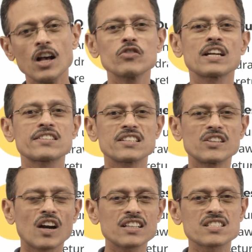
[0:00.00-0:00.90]
So let's
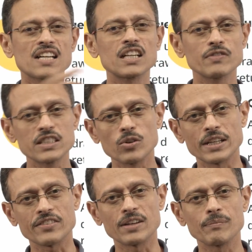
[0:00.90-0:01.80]
not start with
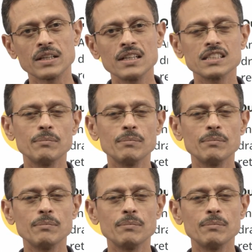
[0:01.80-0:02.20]
notation. The